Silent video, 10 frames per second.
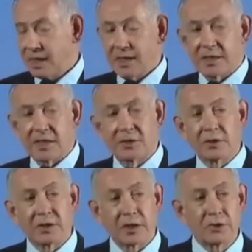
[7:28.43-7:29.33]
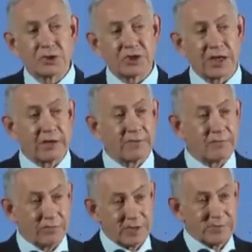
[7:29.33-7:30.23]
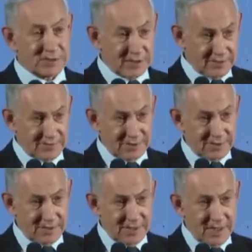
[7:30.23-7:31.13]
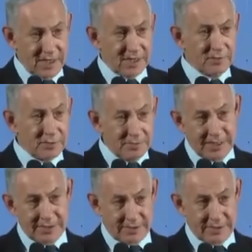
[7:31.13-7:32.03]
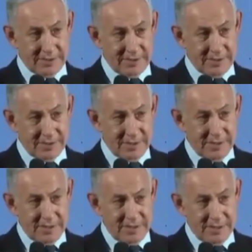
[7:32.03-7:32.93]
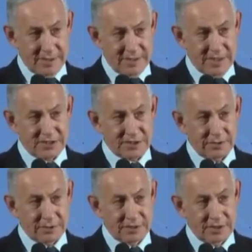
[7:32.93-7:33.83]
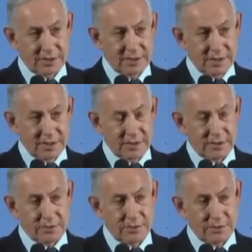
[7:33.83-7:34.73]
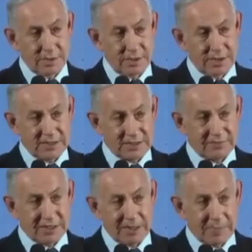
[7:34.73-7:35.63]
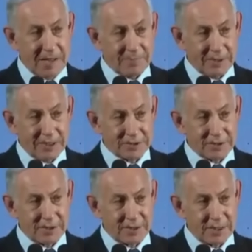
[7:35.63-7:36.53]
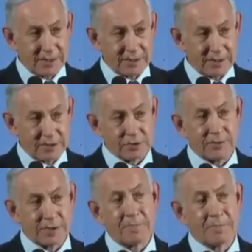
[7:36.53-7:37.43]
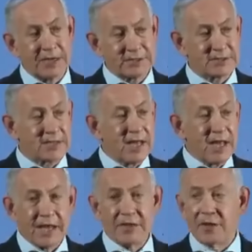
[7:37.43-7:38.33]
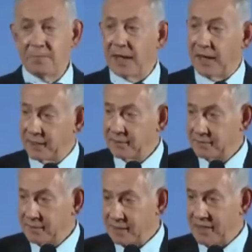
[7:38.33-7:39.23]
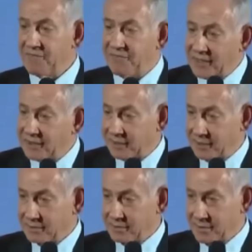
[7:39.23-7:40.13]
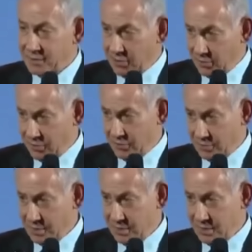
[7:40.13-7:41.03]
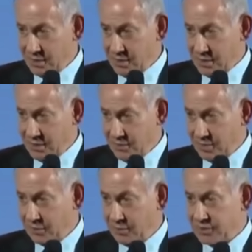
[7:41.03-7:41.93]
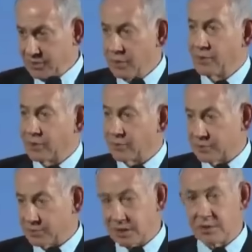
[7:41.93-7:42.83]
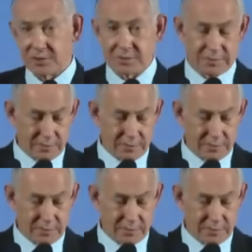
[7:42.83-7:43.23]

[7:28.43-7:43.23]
They took a good chunk for themselves, and the remainder they sold to the civilian population at exorbitant prices. And thereby, they funded their own recruits, new recruits, because